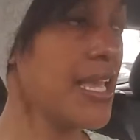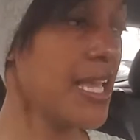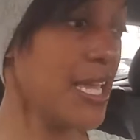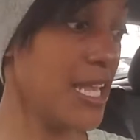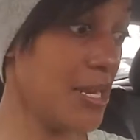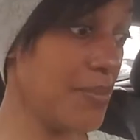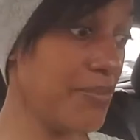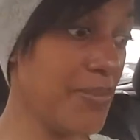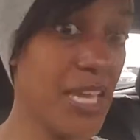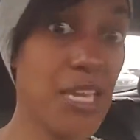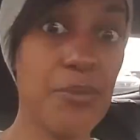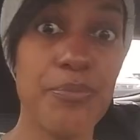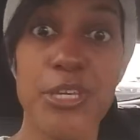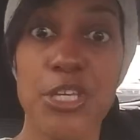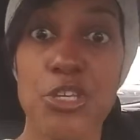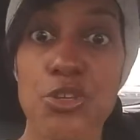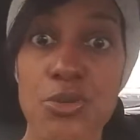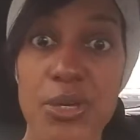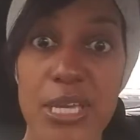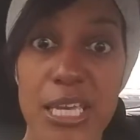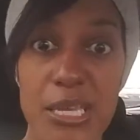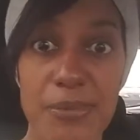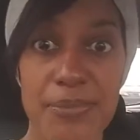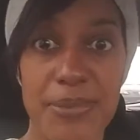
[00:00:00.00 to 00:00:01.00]
And it may be
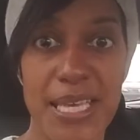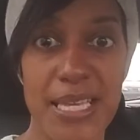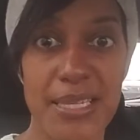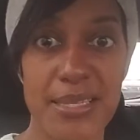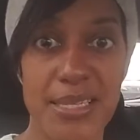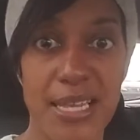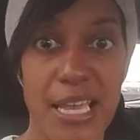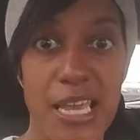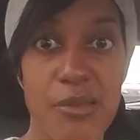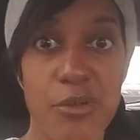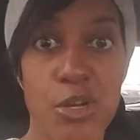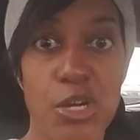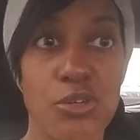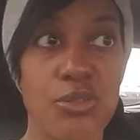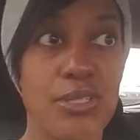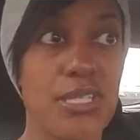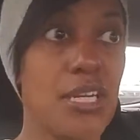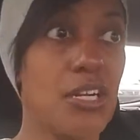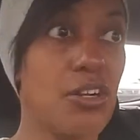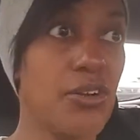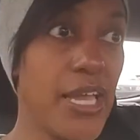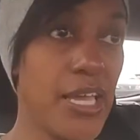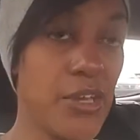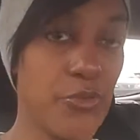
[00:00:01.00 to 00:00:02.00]
you keep that same goal,
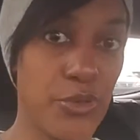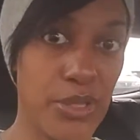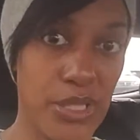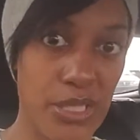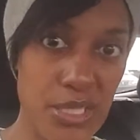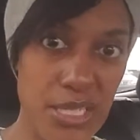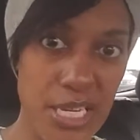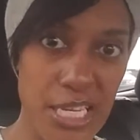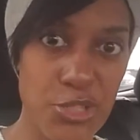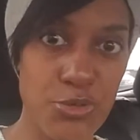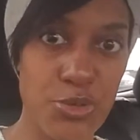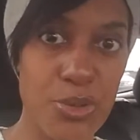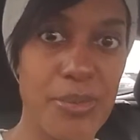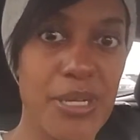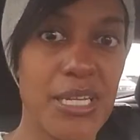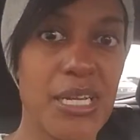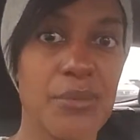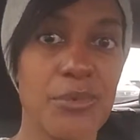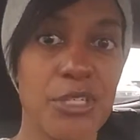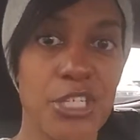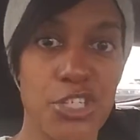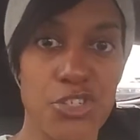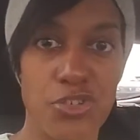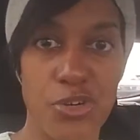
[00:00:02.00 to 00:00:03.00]
said, okay, for these next 3 months
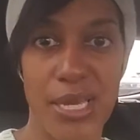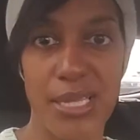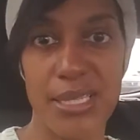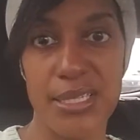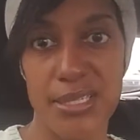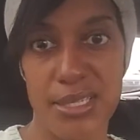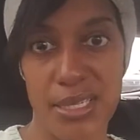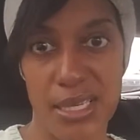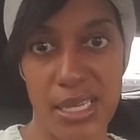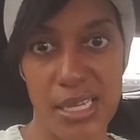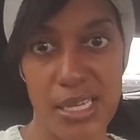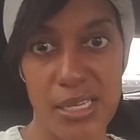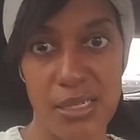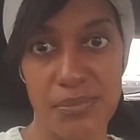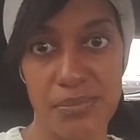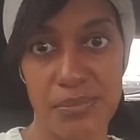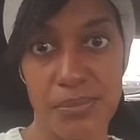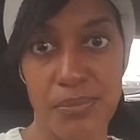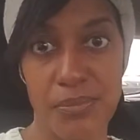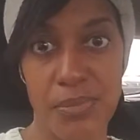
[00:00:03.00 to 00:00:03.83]
I'm going to try this again.